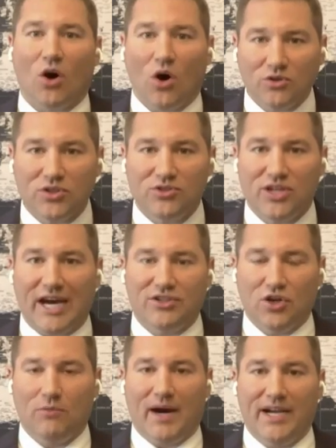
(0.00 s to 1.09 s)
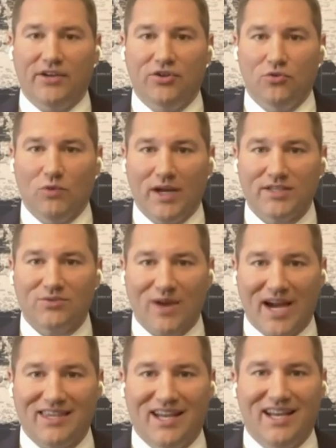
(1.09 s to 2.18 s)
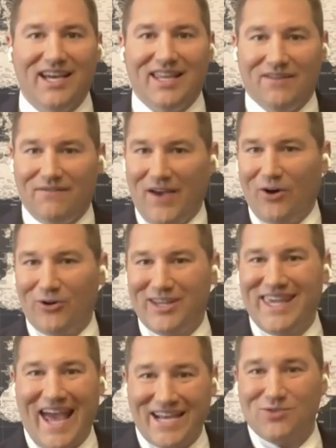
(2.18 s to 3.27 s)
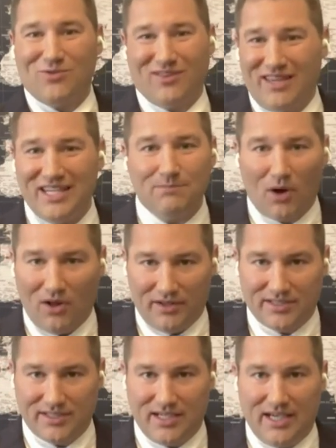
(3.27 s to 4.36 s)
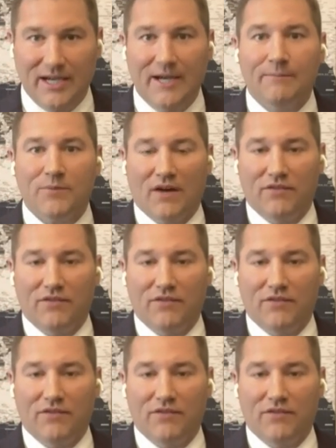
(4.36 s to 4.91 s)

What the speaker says: It's also Joe Biden who resurrected the failed catch and release policy